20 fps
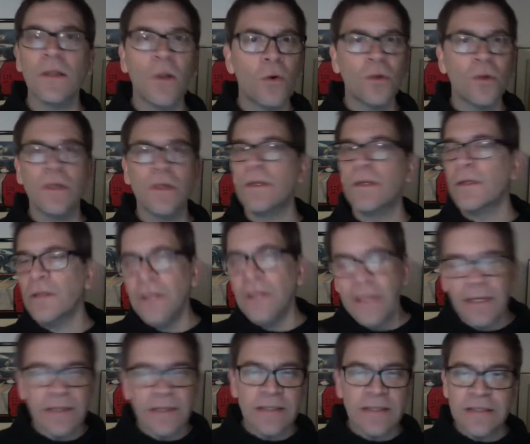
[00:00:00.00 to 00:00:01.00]
local
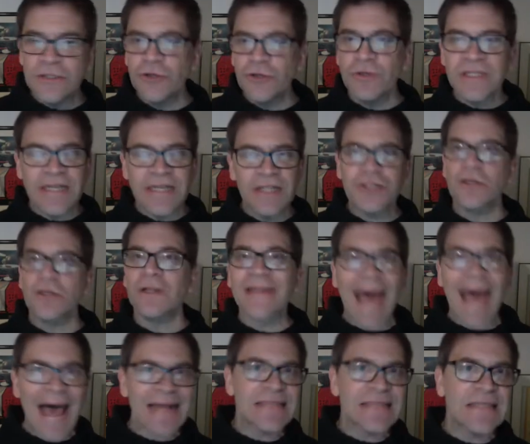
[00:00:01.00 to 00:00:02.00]
jurisdictional
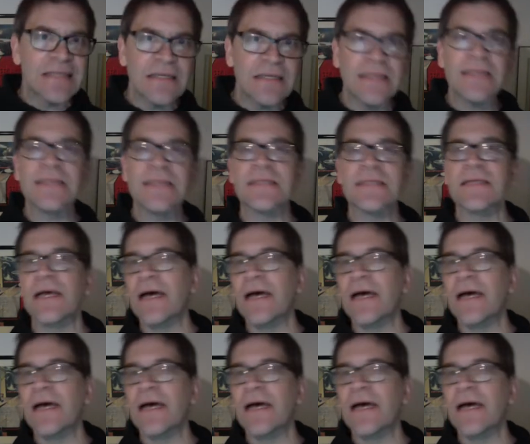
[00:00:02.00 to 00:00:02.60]
taxes,